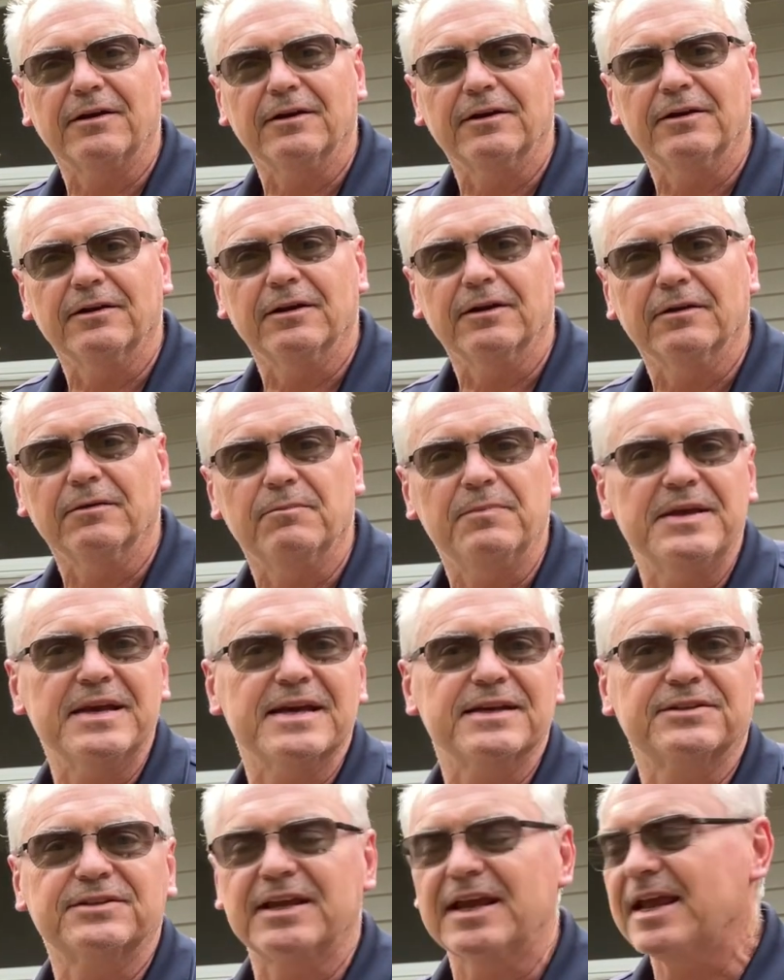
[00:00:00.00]
And
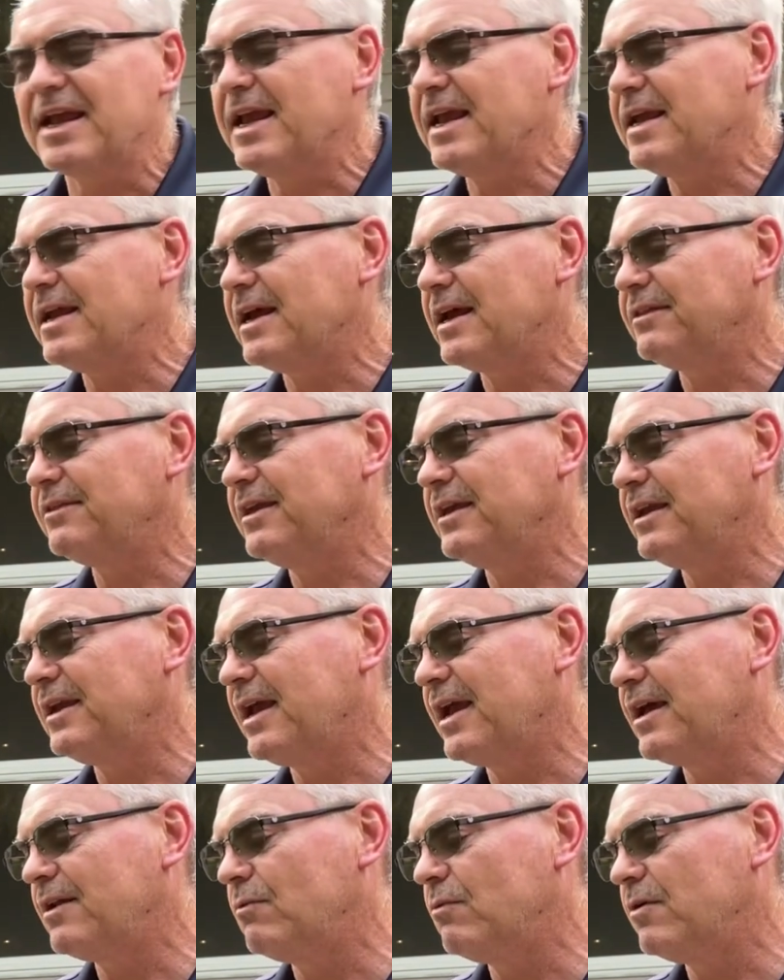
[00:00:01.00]
BSA, I think,
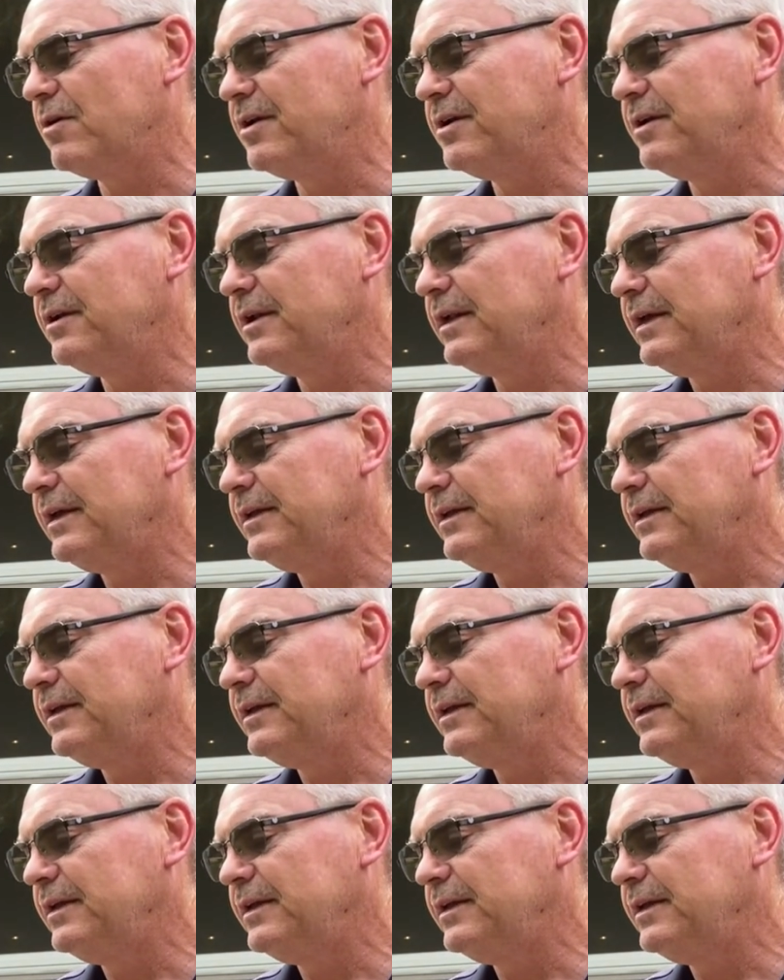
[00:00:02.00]
had one.